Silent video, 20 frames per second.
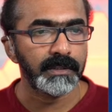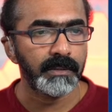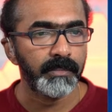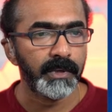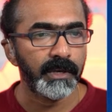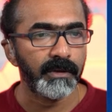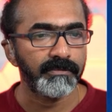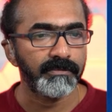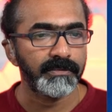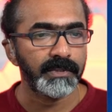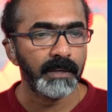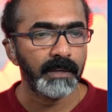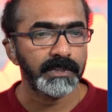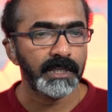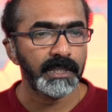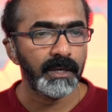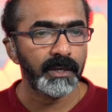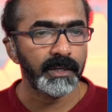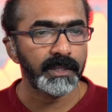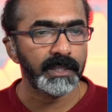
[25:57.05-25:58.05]
a bit of time.
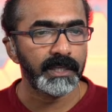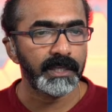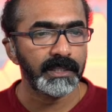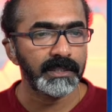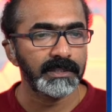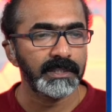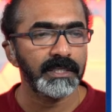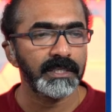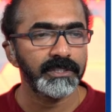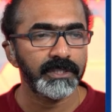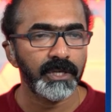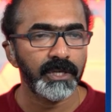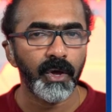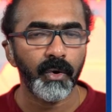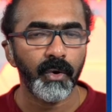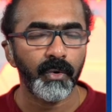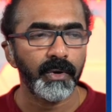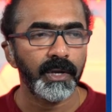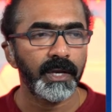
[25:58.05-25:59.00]
See, look at that. It is still slow.